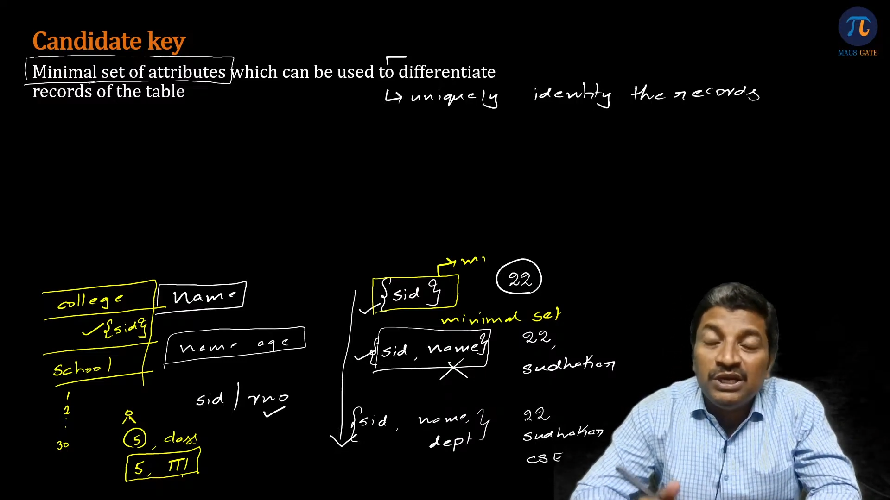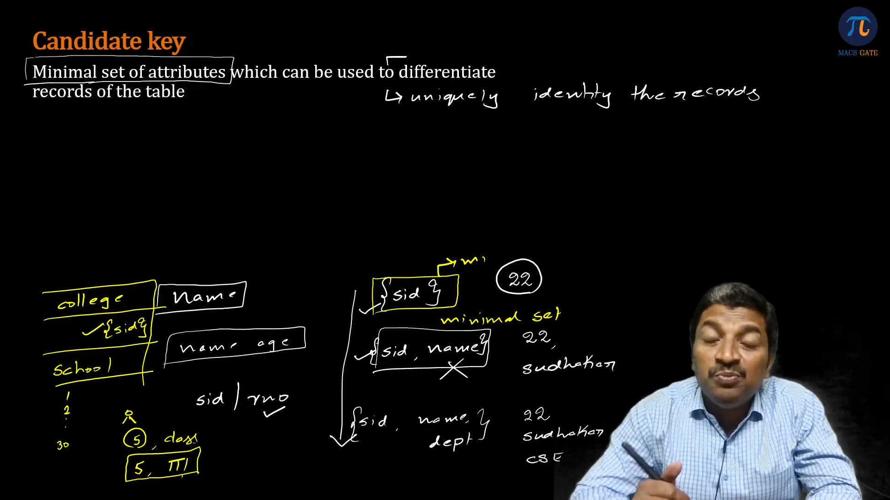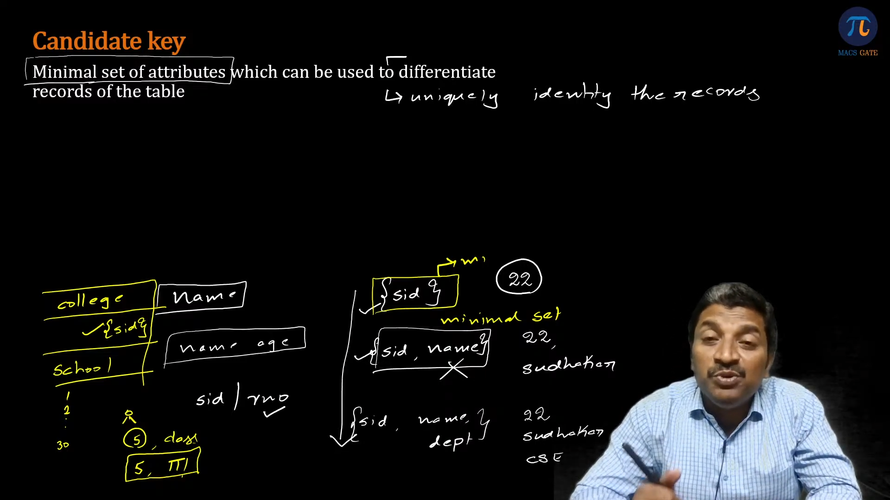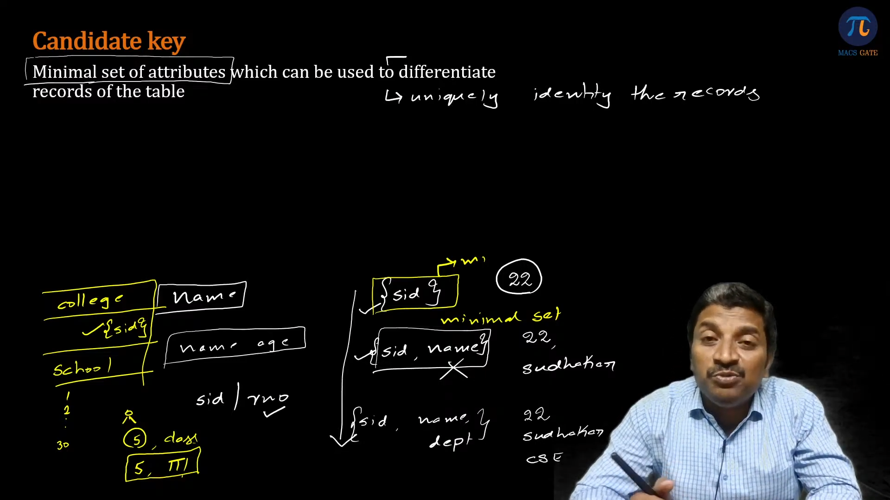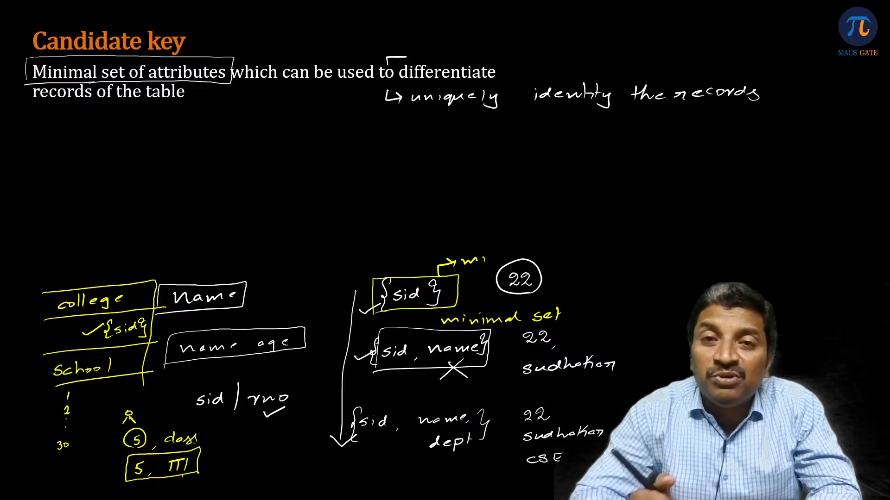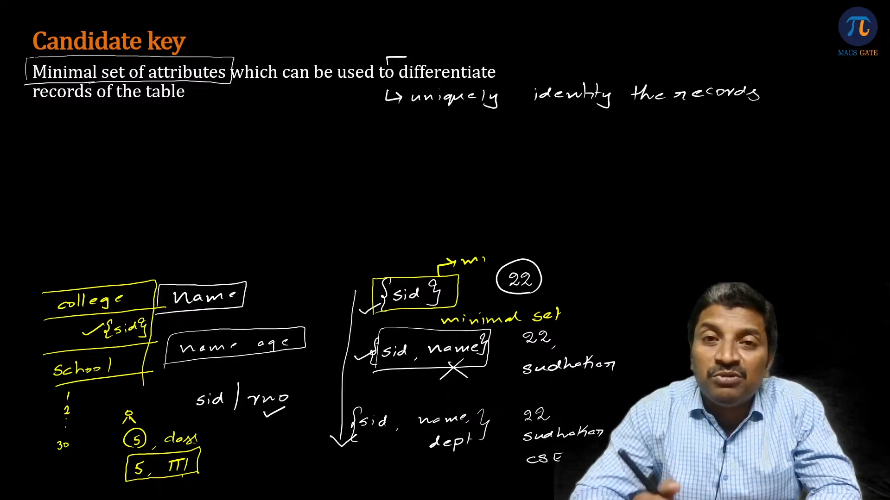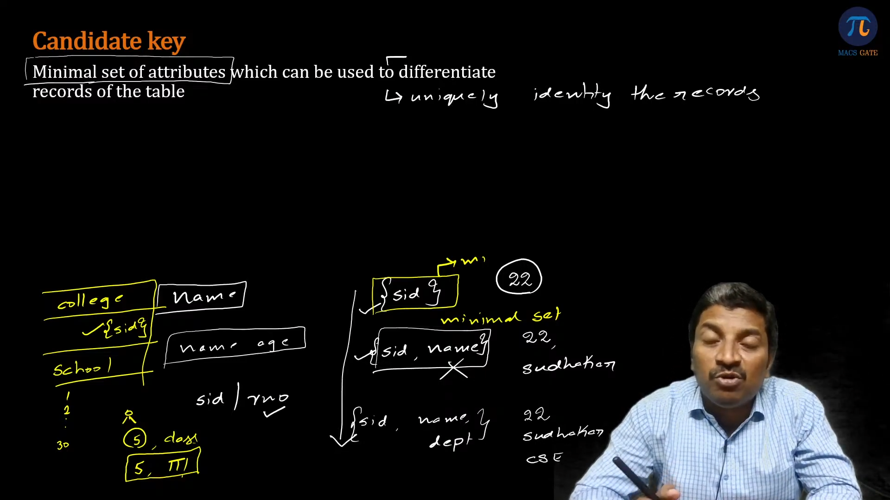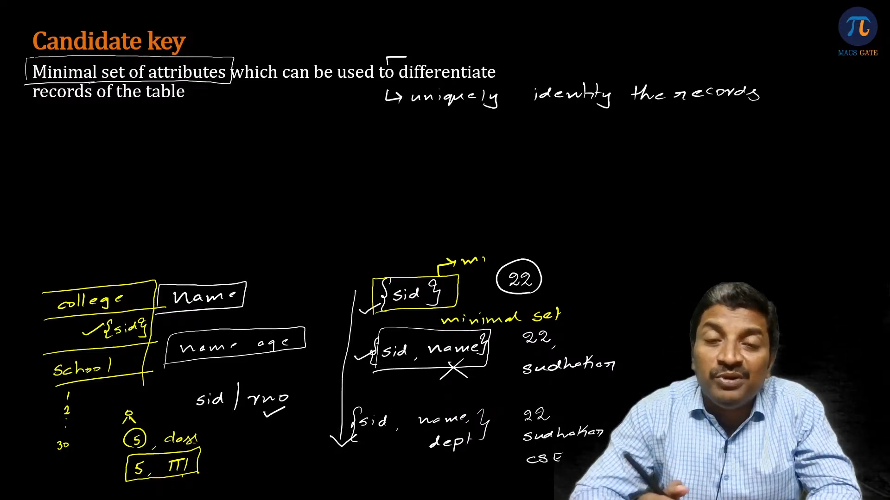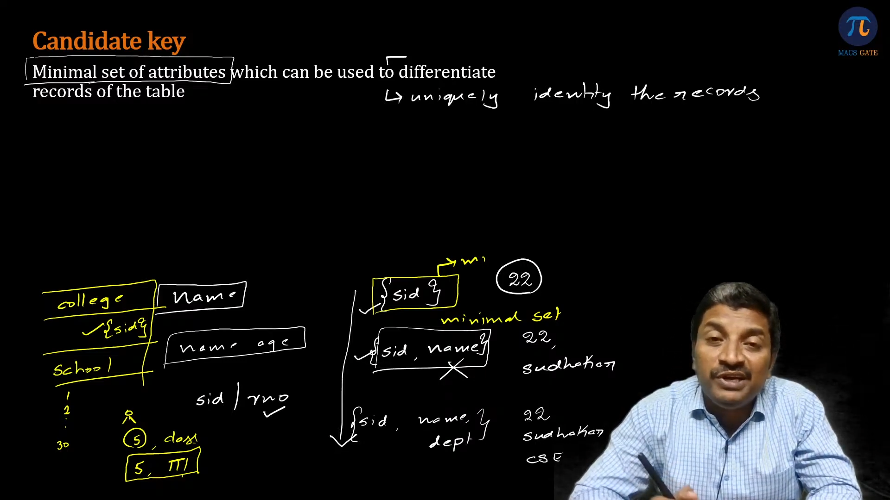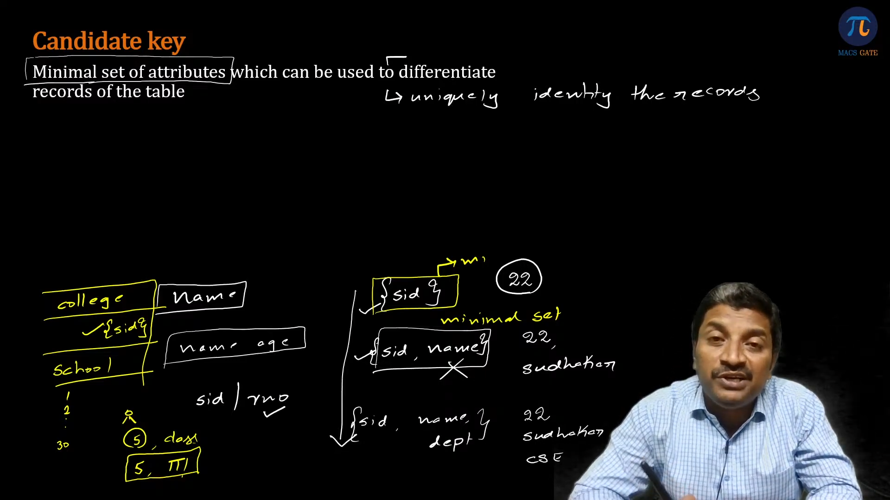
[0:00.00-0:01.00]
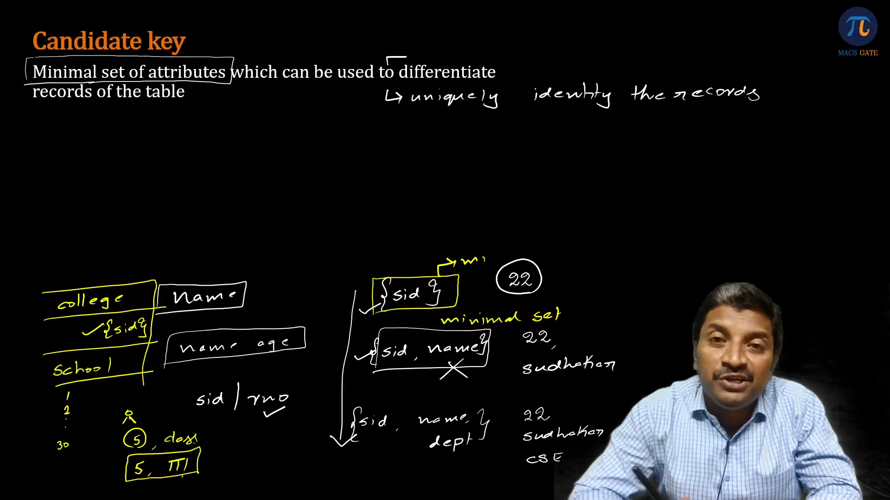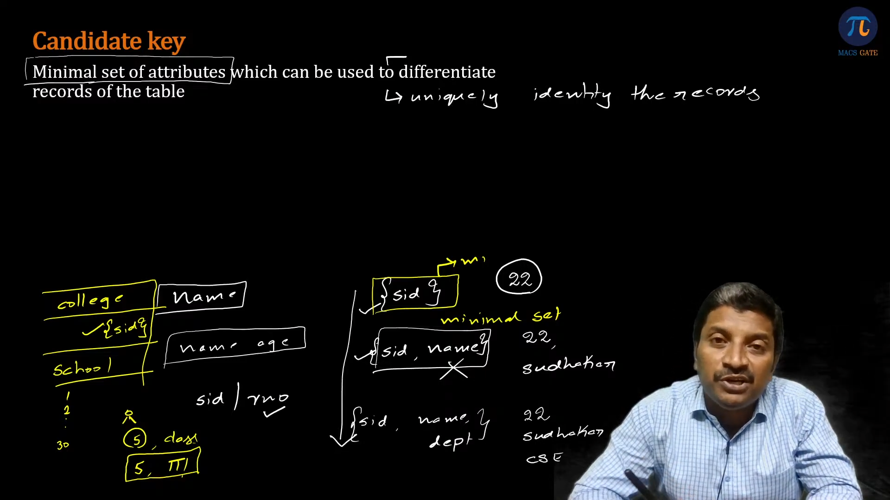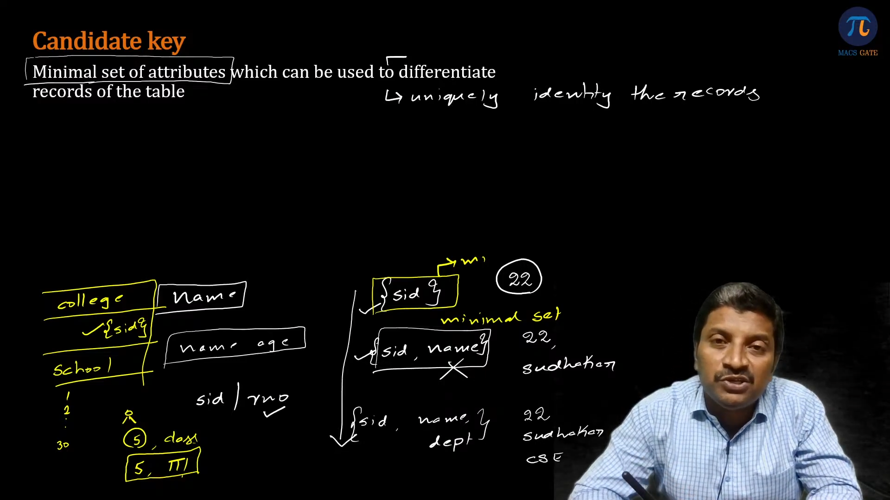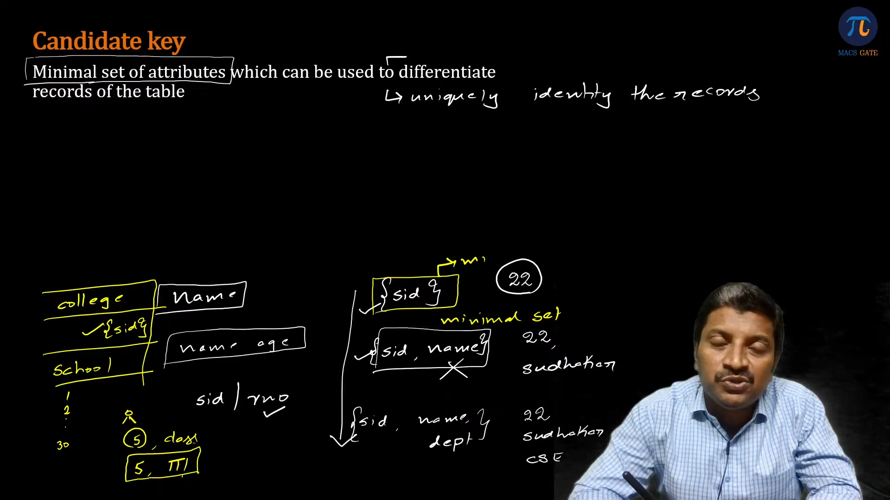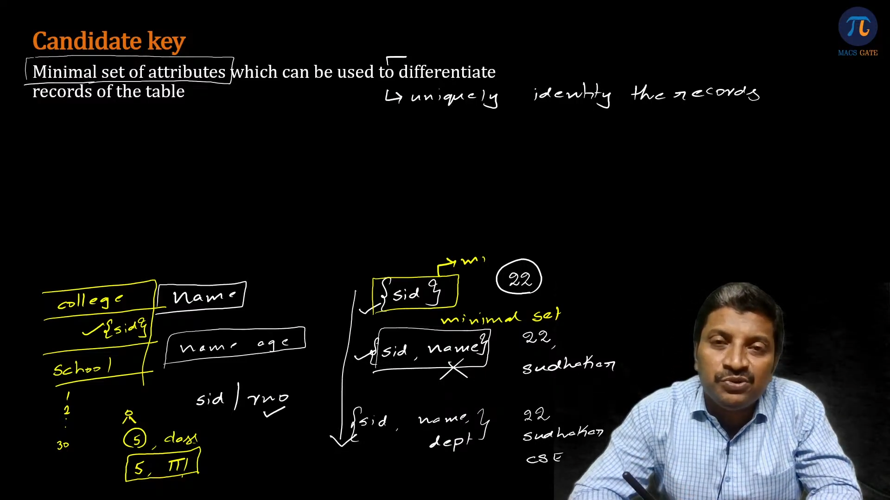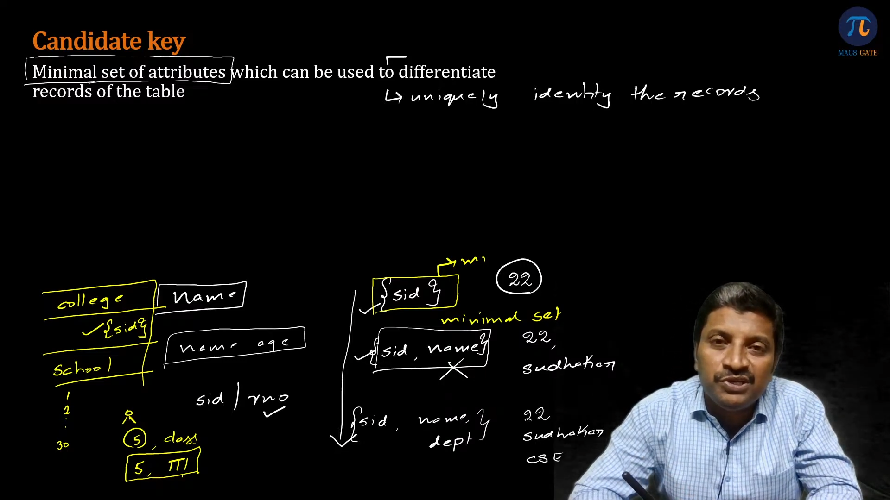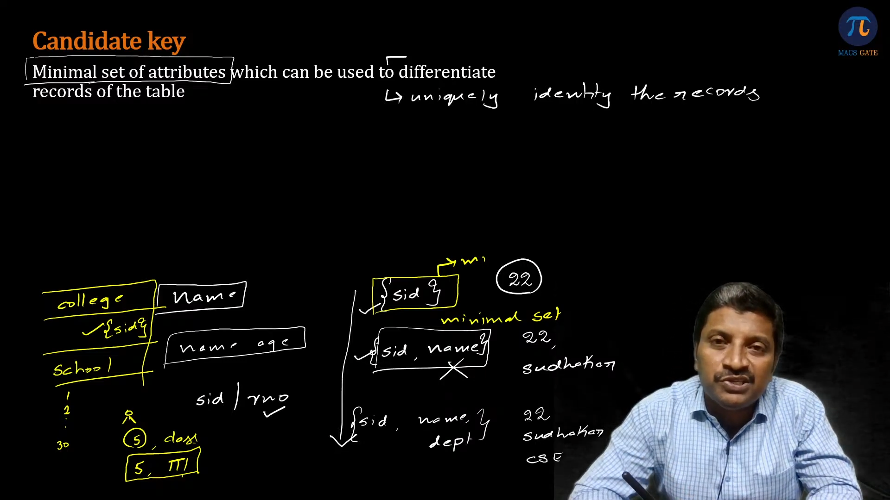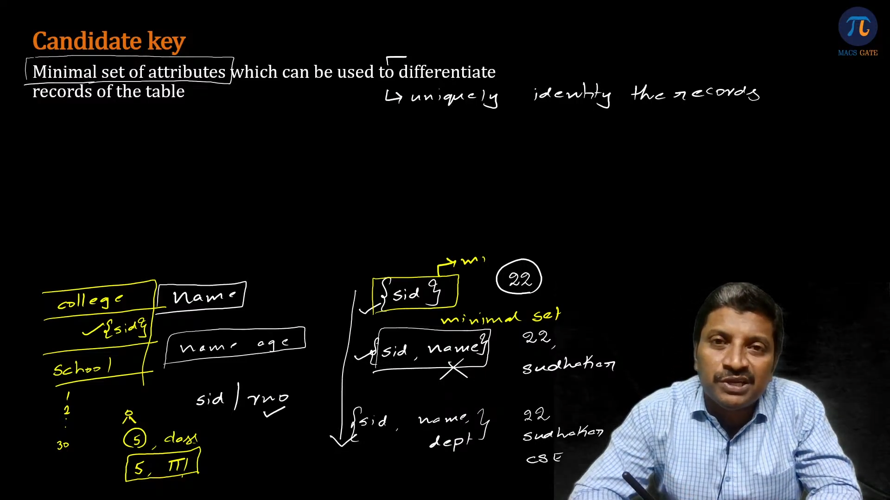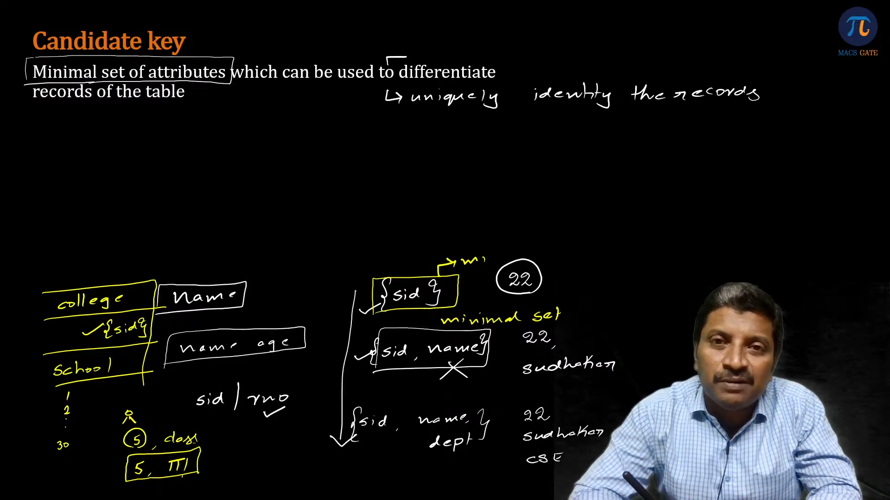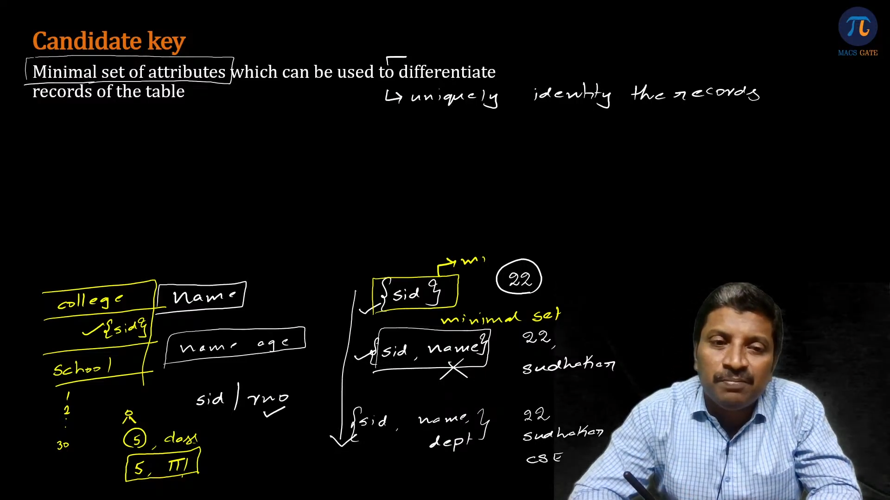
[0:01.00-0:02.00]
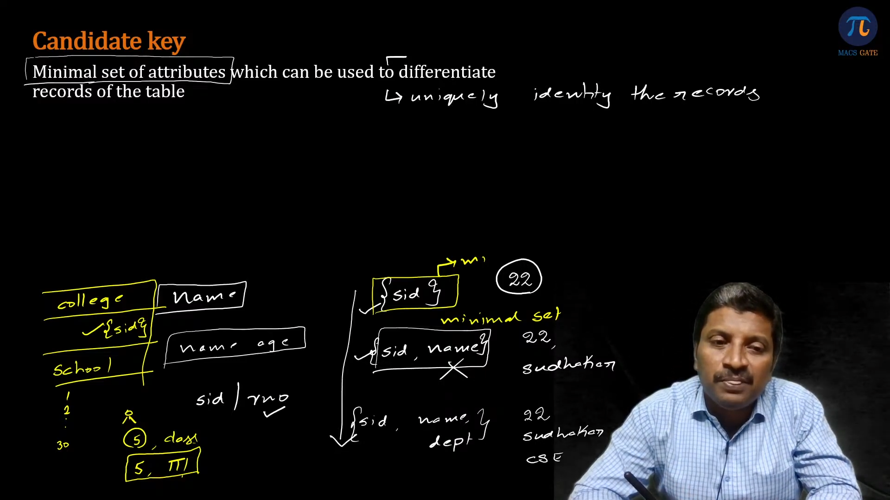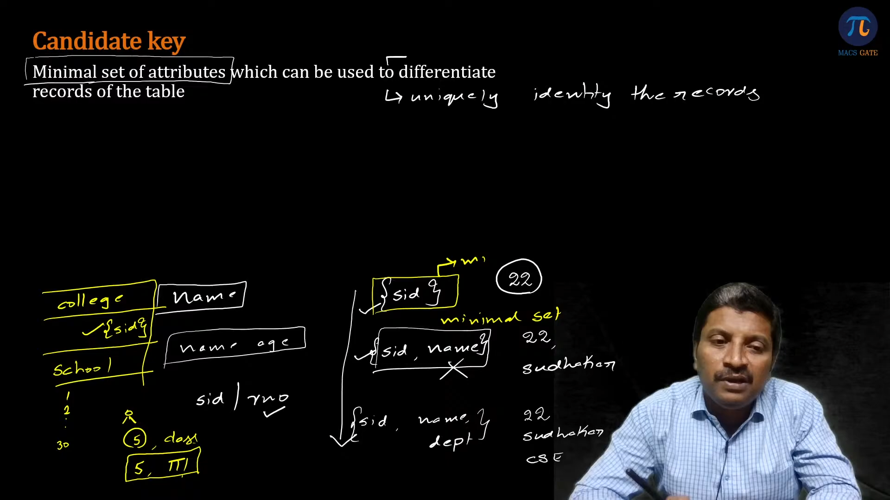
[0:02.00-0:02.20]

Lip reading: minimum how many details you need, sir?